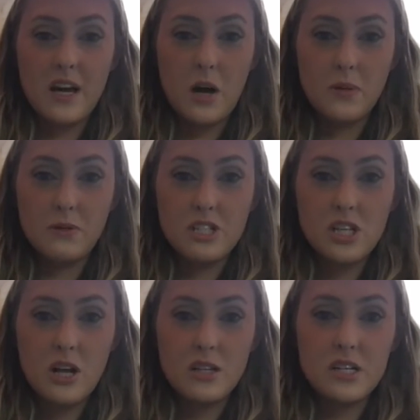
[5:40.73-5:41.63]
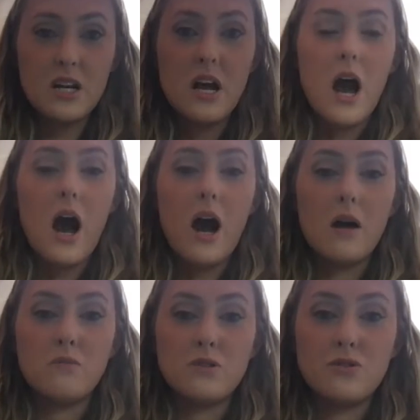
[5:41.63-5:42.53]
a bluish color,
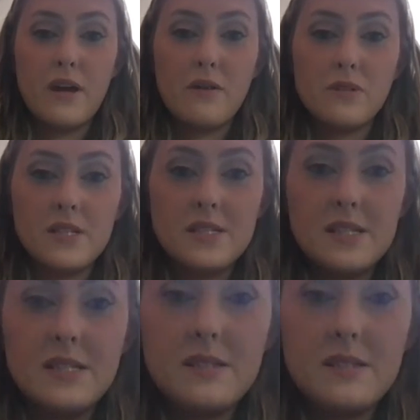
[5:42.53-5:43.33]
which you can't really see.